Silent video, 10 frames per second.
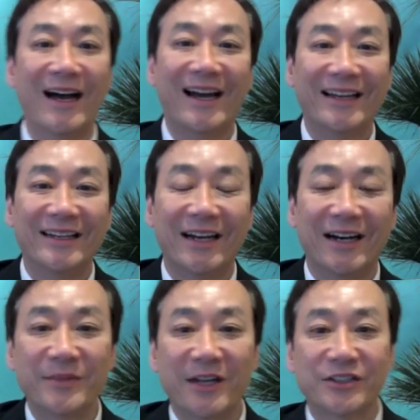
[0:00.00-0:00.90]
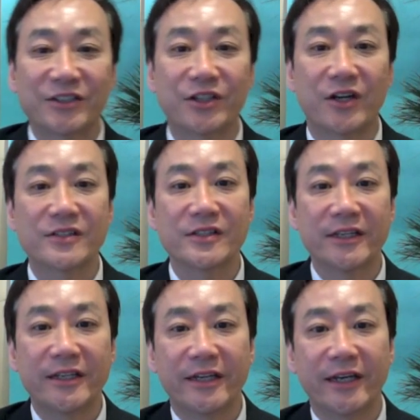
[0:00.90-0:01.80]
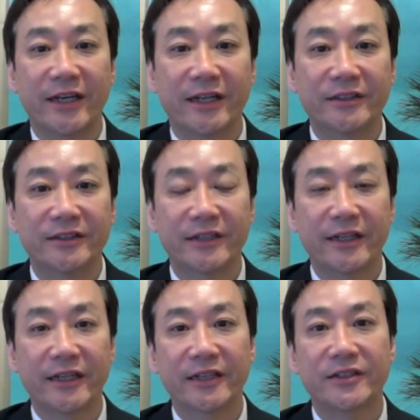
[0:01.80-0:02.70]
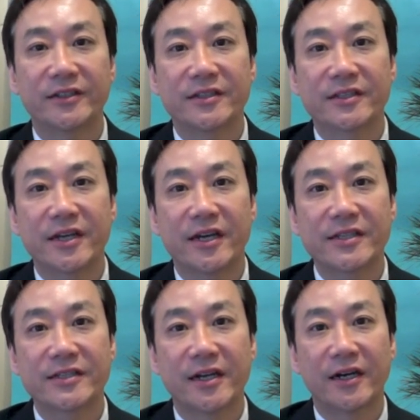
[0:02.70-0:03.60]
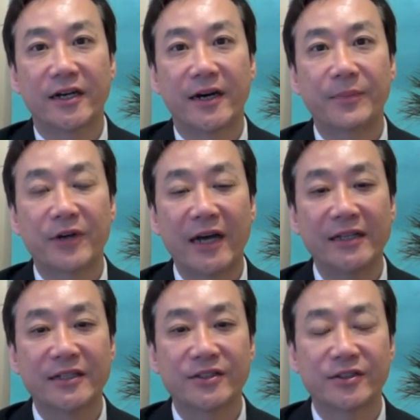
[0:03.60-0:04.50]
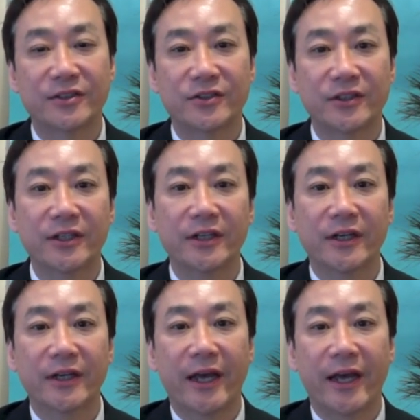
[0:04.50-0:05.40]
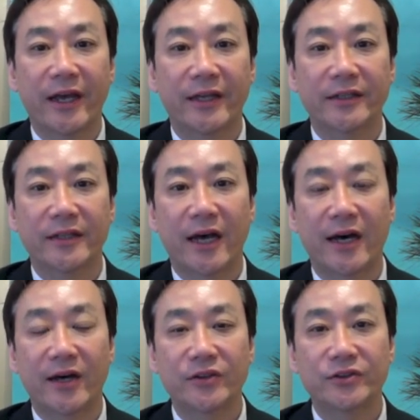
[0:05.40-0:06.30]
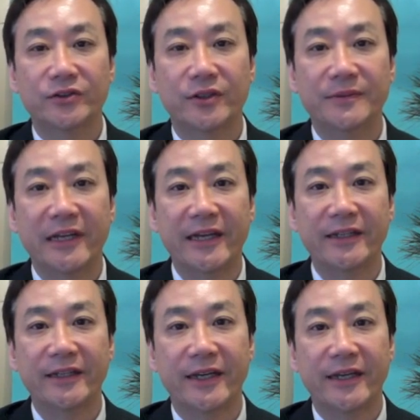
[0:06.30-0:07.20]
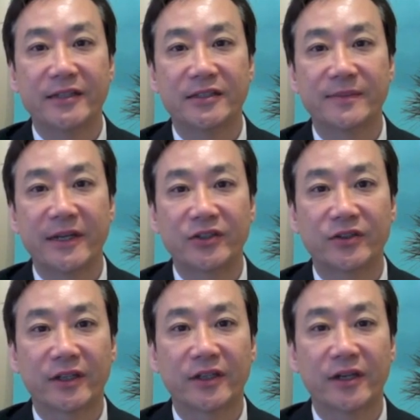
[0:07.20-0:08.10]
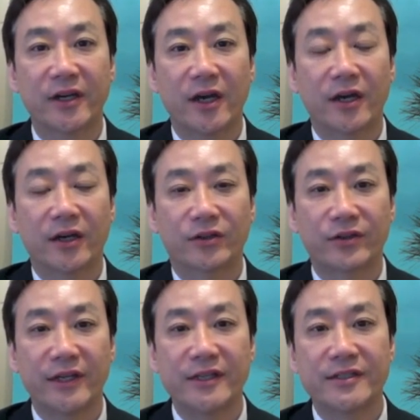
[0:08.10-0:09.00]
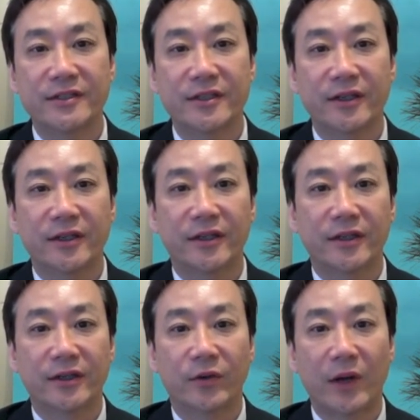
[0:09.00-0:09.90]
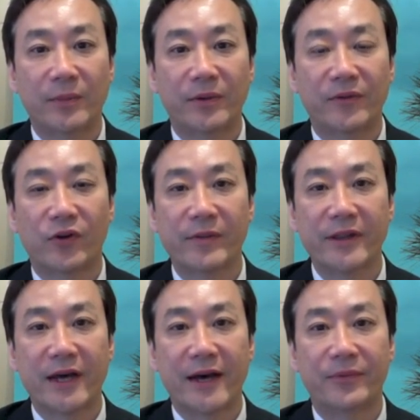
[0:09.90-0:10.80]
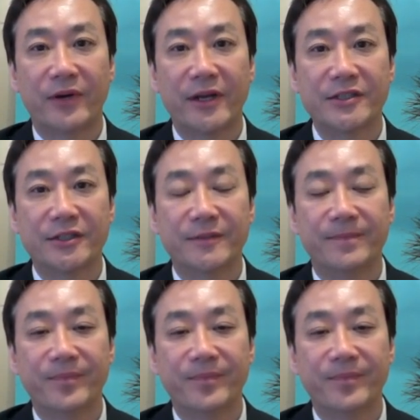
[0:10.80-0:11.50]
Hi, I'm Dr. Charles Lee, and today I'd like to discuss upper eyelid surgery and how to obtain a symmetric crease while performing the operation.